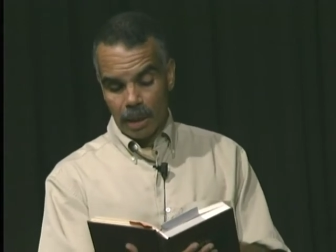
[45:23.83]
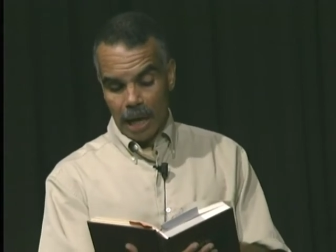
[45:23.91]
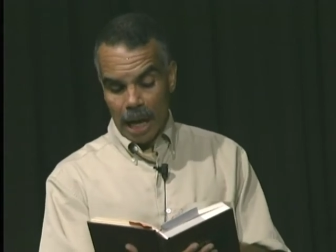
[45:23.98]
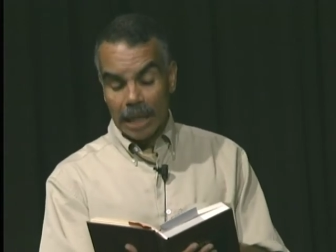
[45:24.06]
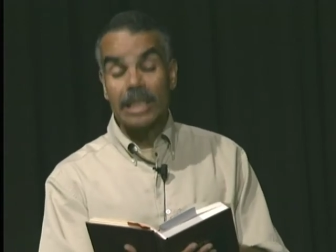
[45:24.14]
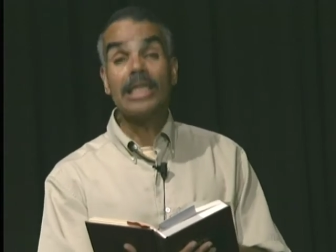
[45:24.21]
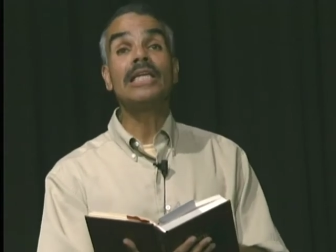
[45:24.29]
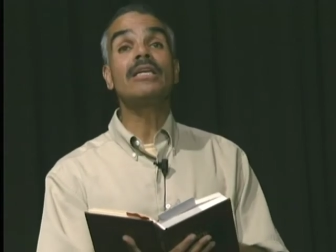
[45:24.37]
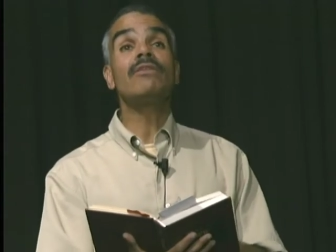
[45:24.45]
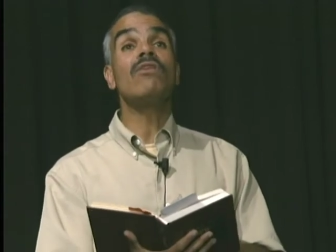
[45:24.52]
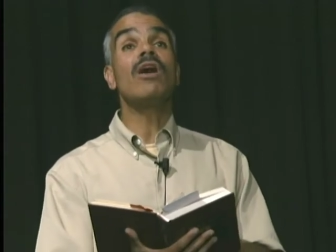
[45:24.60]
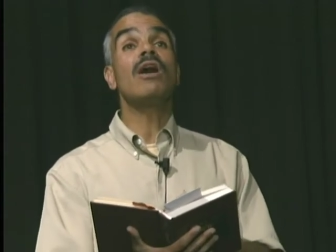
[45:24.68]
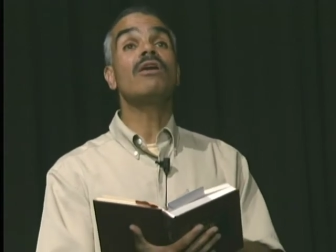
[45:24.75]
I leave
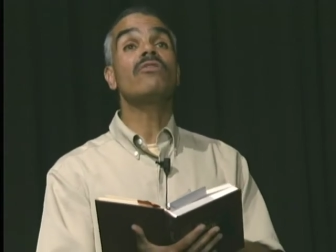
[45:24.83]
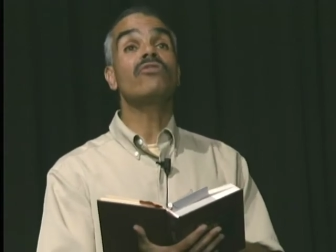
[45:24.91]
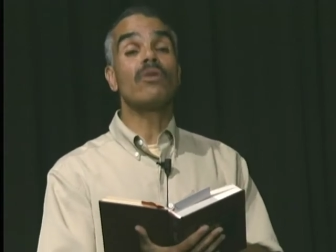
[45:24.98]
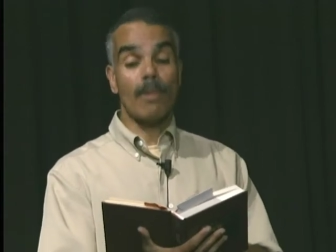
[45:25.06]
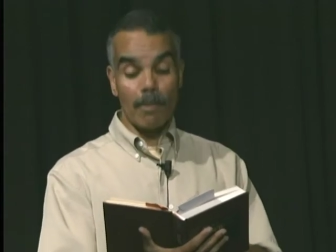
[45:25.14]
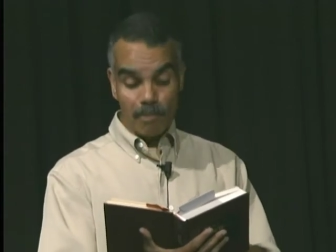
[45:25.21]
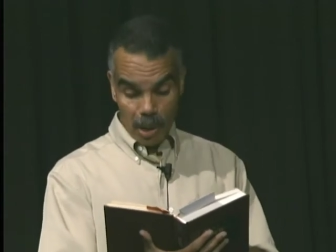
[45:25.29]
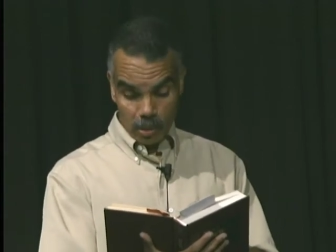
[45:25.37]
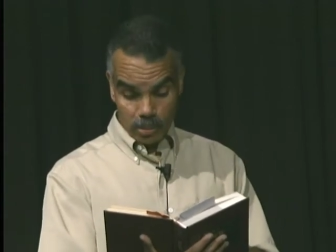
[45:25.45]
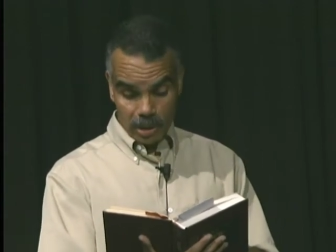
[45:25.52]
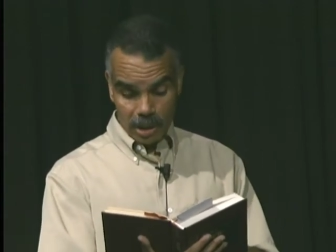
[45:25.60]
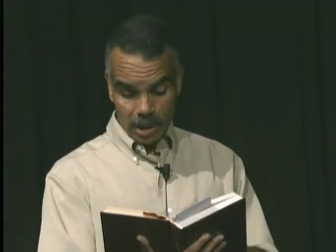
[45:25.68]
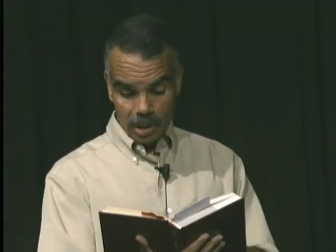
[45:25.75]
from a
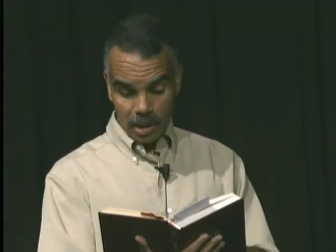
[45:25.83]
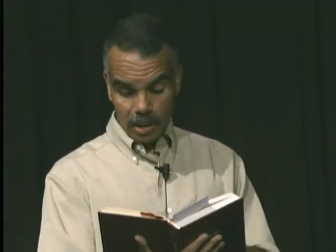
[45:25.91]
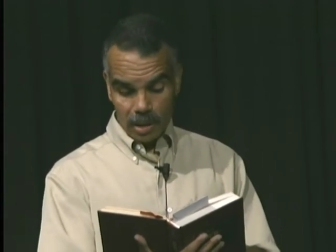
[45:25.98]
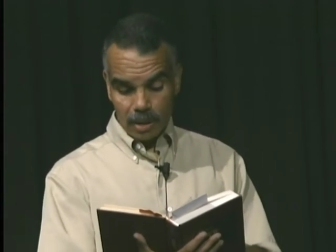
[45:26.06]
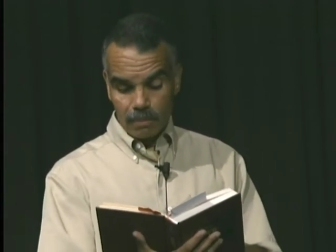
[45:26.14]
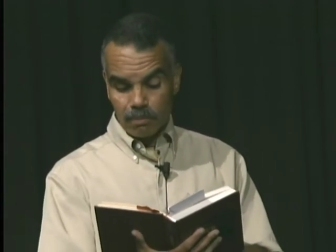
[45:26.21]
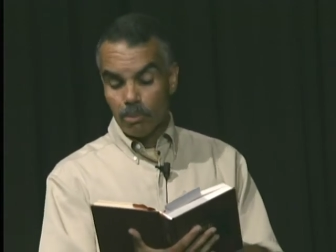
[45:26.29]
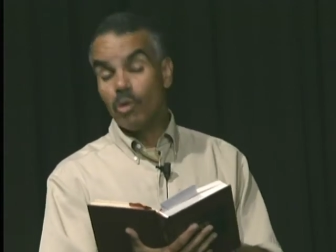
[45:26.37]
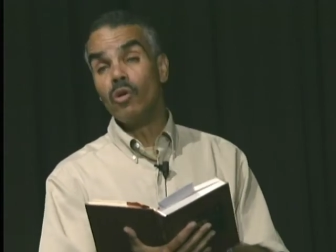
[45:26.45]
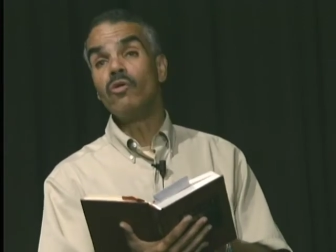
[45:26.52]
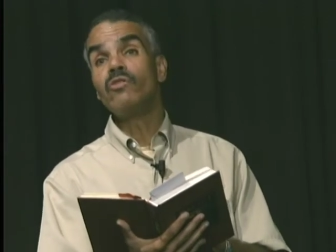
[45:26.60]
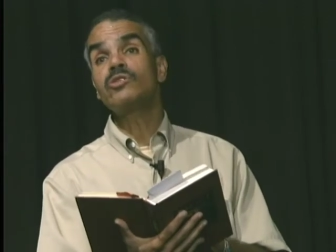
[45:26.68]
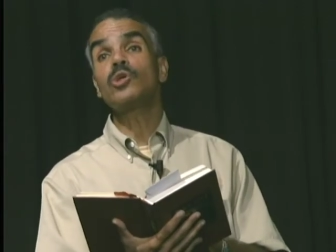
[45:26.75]
boat,
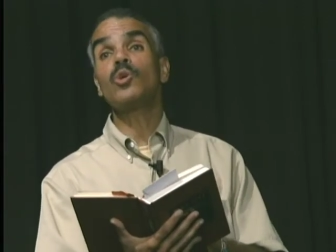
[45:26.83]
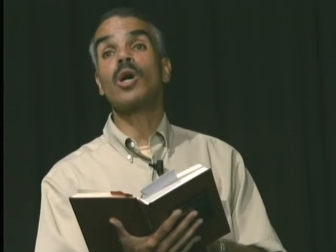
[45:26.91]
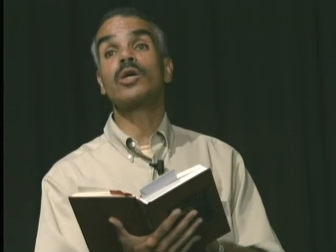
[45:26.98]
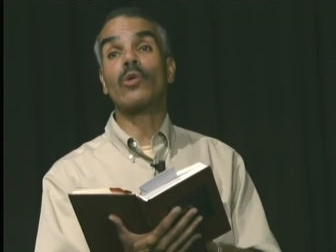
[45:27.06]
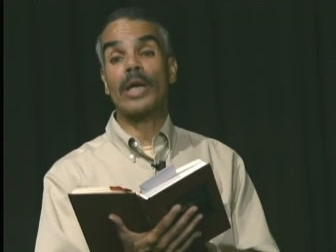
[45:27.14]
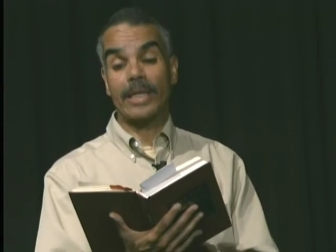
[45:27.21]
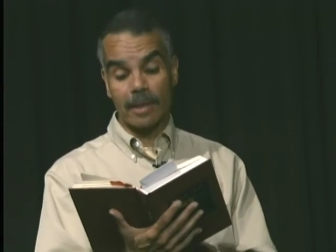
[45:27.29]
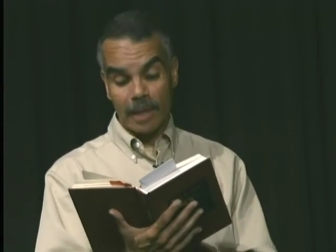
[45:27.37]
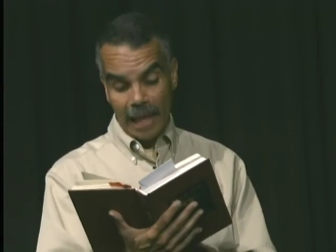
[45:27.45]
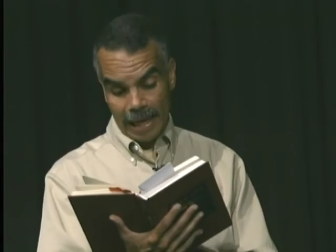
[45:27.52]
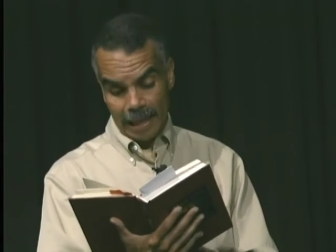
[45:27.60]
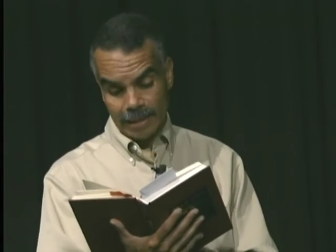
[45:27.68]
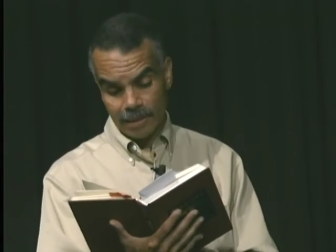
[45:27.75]
move to a great
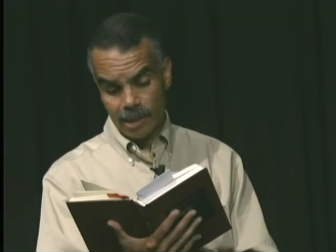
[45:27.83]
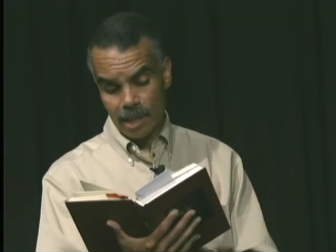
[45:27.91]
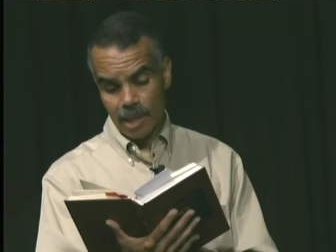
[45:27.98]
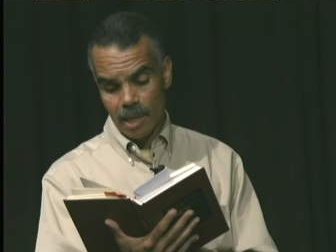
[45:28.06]
land,